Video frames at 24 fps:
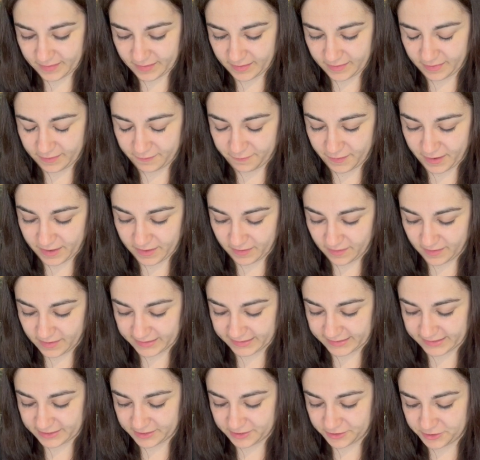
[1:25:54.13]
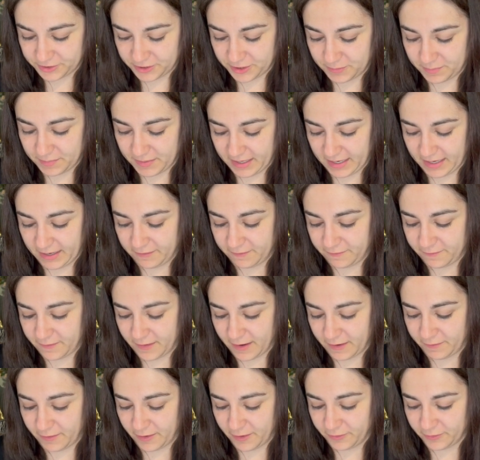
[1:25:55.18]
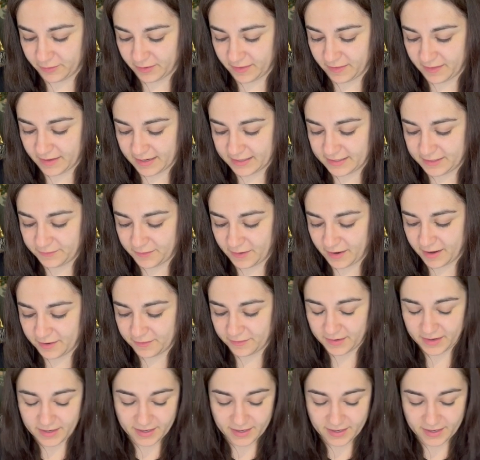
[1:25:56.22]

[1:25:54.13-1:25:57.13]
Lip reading: the final answer should be 535.